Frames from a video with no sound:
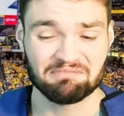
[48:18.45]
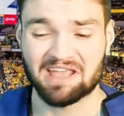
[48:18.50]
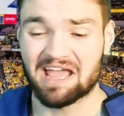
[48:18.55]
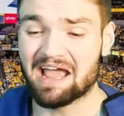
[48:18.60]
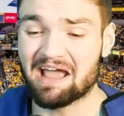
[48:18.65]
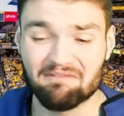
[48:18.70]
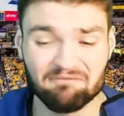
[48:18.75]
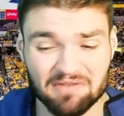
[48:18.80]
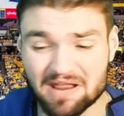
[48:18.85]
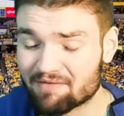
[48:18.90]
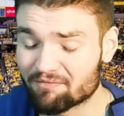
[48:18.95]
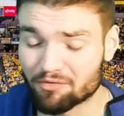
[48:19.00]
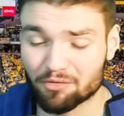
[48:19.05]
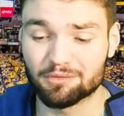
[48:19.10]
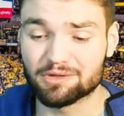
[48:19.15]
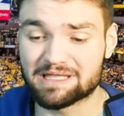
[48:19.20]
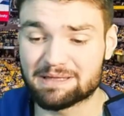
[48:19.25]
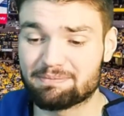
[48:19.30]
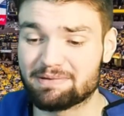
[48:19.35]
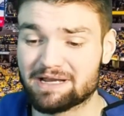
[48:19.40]
I've never
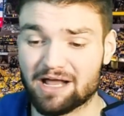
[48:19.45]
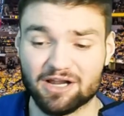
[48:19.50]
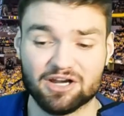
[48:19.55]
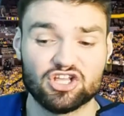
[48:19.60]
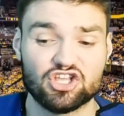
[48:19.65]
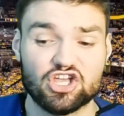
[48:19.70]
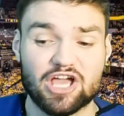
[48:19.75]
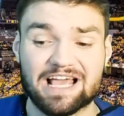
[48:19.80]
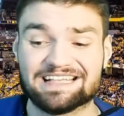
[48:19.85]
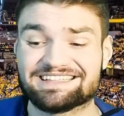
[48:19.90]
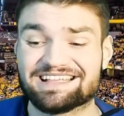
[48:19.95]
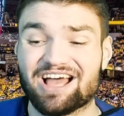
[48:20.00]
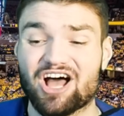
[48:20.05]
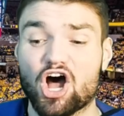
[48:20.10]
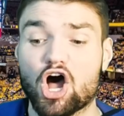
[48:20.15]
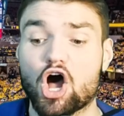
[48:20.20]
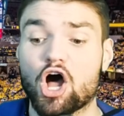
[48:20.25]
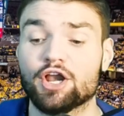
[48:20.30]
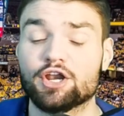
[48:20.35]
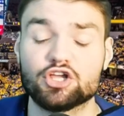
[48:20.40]
really been on
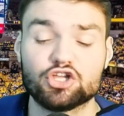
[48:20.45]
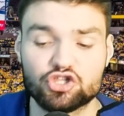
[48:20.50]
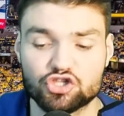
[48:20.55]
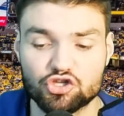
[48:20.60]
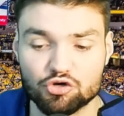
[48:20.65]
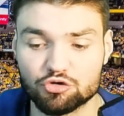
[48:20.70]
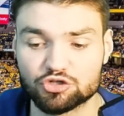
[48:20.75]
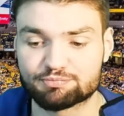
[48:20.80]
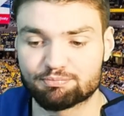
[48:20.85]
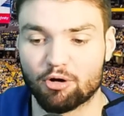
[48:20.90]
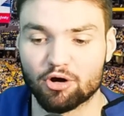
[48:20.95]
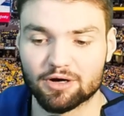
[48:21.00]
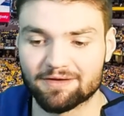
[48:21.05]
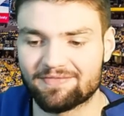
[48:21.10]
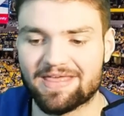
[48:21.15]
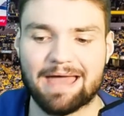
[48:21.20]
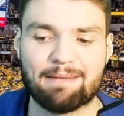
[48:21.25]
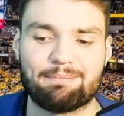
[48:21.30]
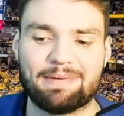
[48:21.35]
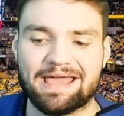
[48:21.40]
a huge part of
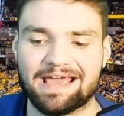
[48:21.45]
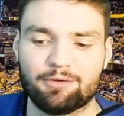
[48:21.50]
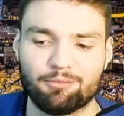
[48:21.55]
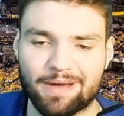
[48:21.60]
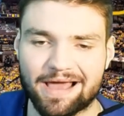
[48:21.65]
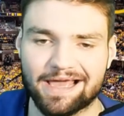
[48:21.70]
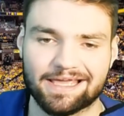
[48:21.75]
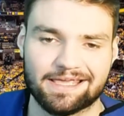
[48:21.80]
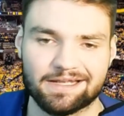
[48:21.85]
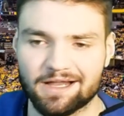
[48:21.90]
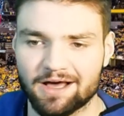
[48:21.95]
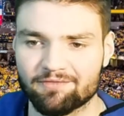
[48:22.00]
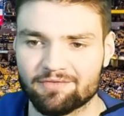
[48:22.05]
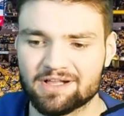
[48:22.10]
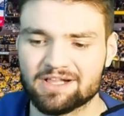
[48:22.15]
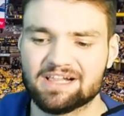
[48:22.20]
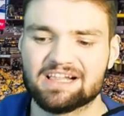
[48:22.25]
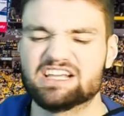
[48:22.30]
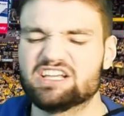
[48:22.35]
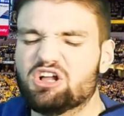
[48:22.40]
that bandwagon of,
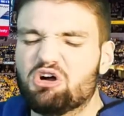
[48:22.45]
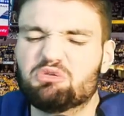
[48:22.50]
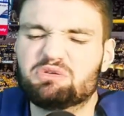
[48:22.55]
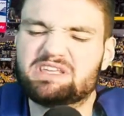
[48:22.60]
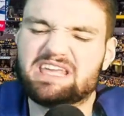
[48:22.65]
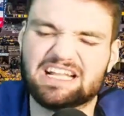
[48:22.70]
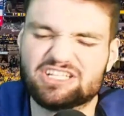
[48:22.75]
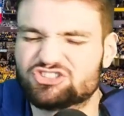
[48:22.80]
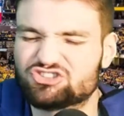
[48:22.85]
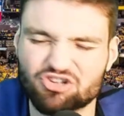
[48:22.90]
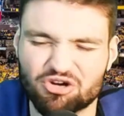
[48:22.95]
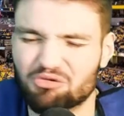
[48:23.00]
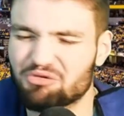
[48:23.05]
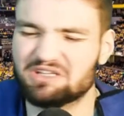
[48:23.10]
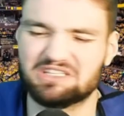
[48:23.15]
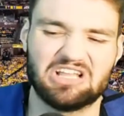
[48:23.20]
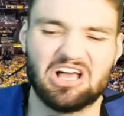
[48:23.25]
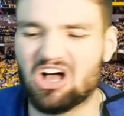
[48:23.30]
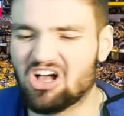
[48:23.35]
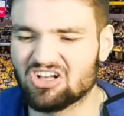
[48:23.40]
you know, get Drew
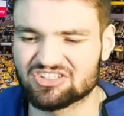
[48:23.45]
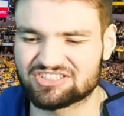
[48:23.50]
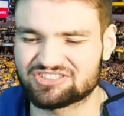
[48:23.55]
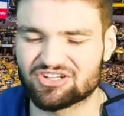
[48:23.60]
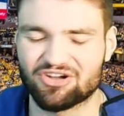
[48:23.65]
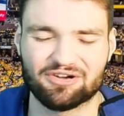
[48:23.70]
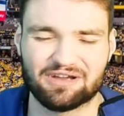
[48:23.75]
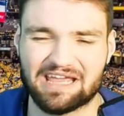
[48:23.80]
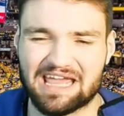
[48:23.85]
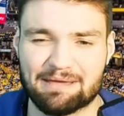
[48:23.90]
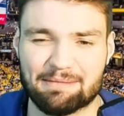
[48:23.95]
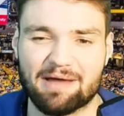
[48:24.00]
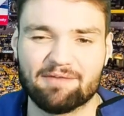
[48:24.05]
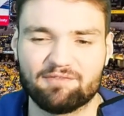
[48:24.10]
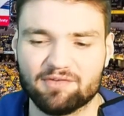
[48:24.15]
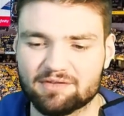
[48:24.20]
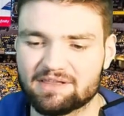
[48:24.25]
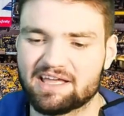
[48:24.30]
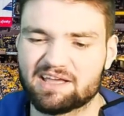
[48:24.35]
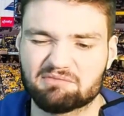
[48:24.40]
in the All-Star game. I
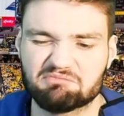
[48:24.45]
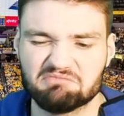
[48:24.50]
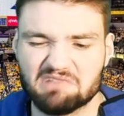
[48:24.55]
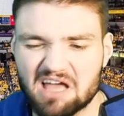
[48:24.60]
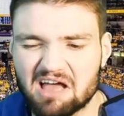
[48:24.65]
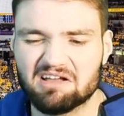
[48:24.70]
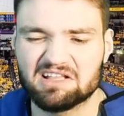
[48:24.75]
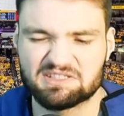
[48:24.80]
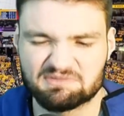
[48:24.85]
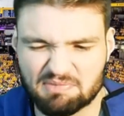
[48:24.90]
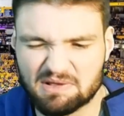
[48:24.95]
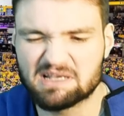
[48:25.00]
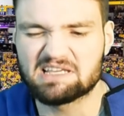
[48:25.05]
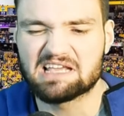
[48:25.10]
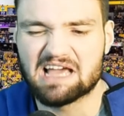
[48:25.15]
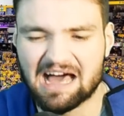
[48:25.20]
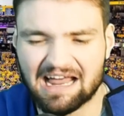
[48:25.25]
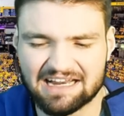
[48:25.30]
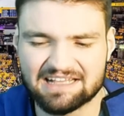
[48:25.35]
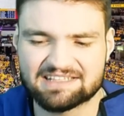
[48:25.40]
felt like, no, it's been
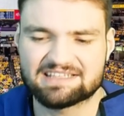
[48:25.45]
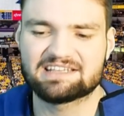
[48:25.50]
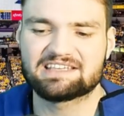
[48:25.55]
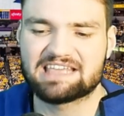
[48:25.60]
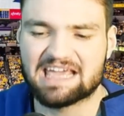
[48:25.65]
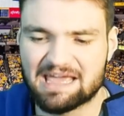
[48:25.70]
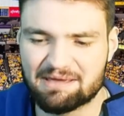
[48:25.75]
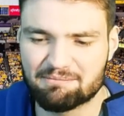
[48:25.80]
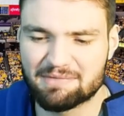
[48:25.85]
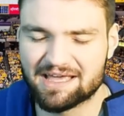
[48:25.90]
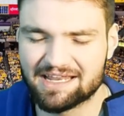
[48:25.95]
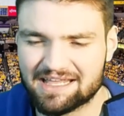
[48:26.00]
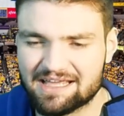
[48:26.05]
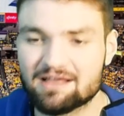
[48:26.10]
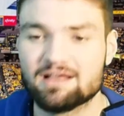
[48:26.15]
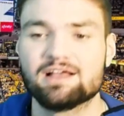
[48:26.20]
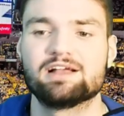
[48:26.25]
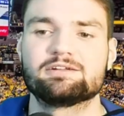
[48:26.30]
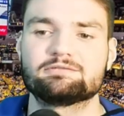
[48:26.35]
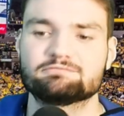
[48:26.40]
Giannis and K-Mitty.